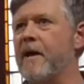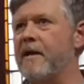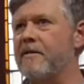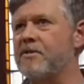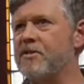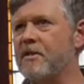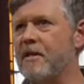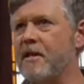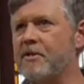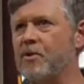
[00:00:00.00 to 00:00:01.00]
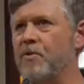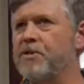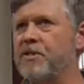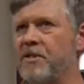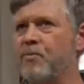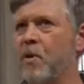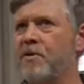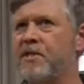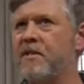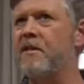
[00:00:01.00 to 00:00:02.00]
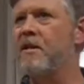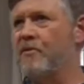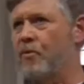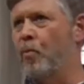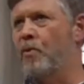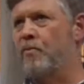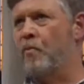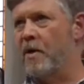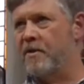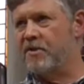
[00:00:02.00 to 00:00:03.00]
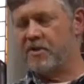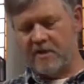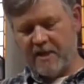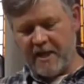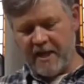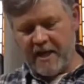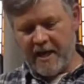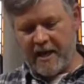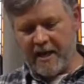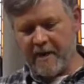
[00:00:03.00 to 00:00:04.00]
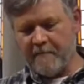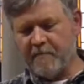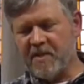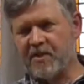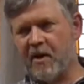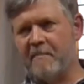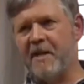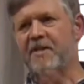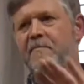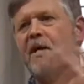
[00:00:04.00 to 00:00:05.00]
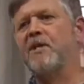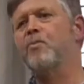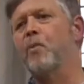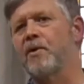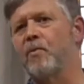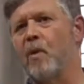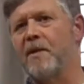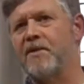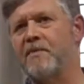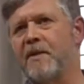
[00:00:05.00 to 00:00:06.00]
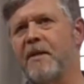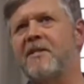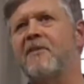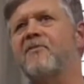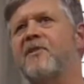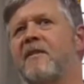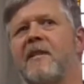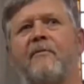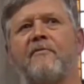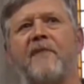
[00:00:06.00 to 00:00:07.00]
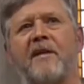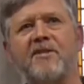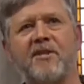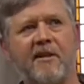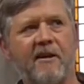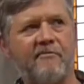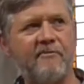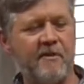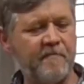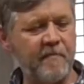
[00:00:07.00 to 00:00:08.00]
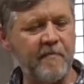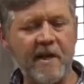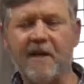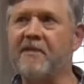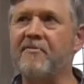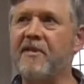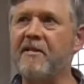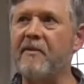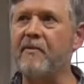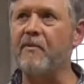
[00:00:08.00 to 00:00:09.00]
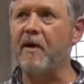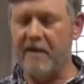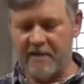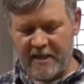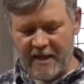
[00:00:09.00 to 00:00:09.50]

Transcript: pens at all. She just wanted the wooden ones. So I made some nice wooden ones, but I didn't think they were fancy enough. I didn't think they were right.